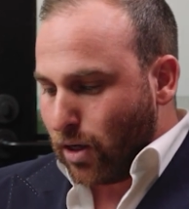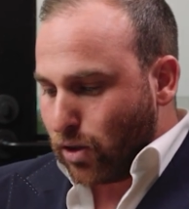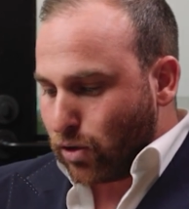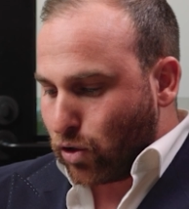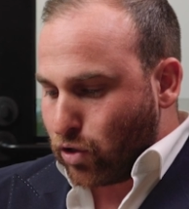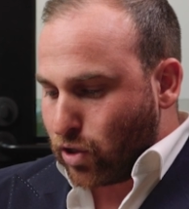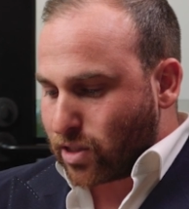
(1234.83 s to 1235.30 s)

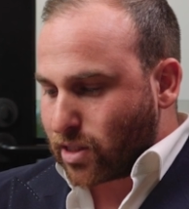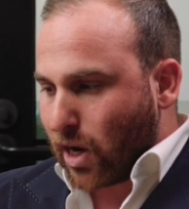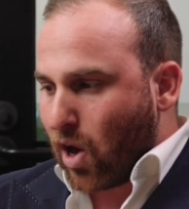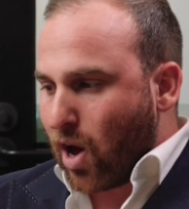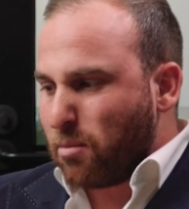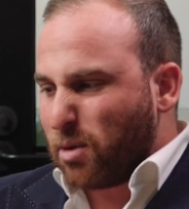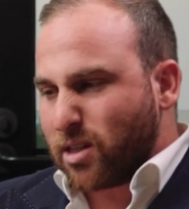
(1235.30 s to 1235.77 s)
just
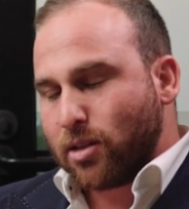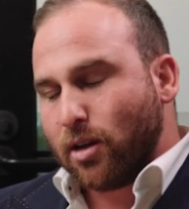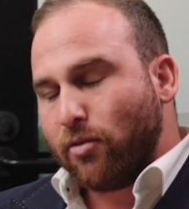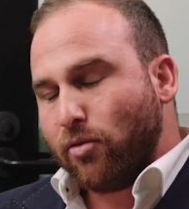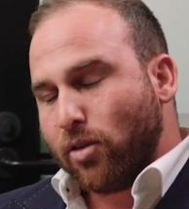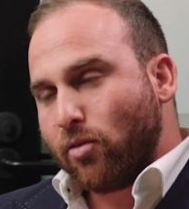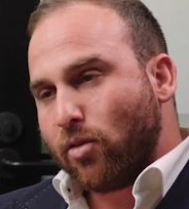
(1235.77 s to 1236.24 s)
align
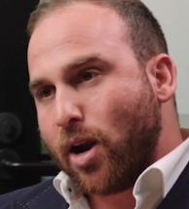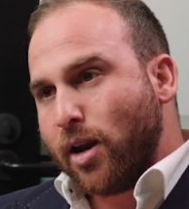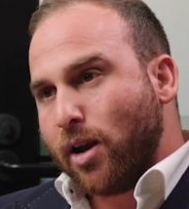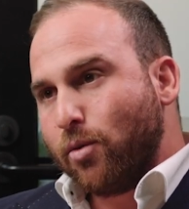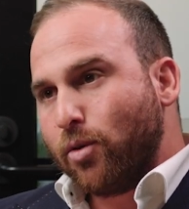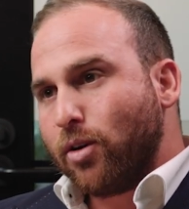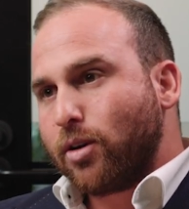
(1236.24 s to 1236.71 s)
myself with the right
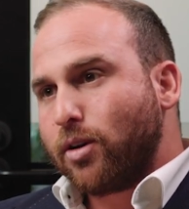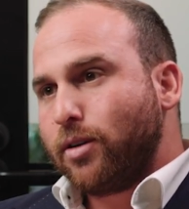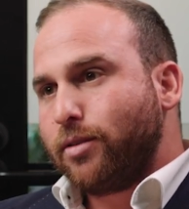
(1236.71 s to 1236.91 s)
network,